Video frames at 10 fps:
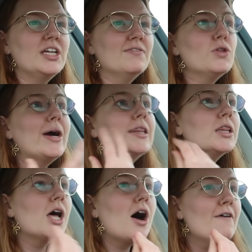Even though I
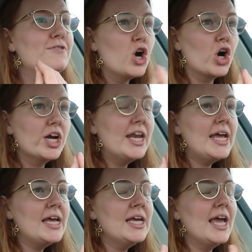love
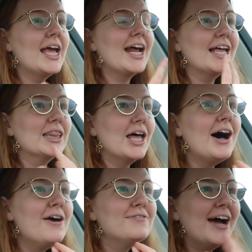gardening and I
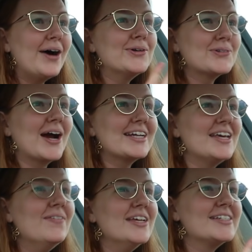love outdoor
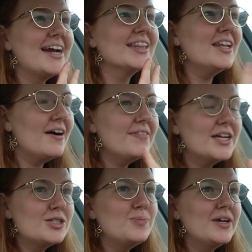activities and I love that
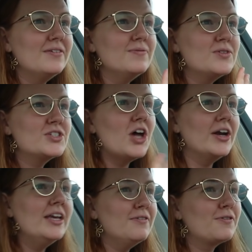it's been
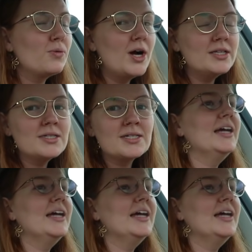sunny for once,